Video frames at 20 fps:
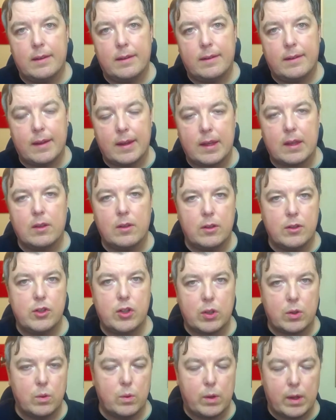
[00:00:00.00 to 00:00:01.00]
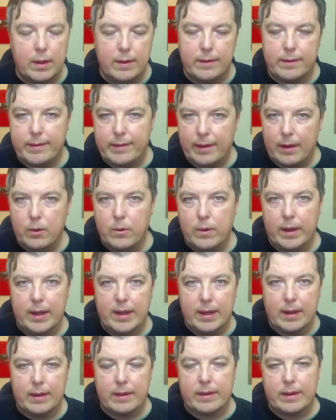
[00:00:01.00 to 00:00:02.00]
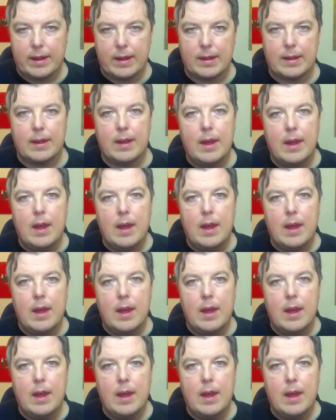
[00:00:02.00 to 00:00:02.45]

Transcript: psychological consultant, I think.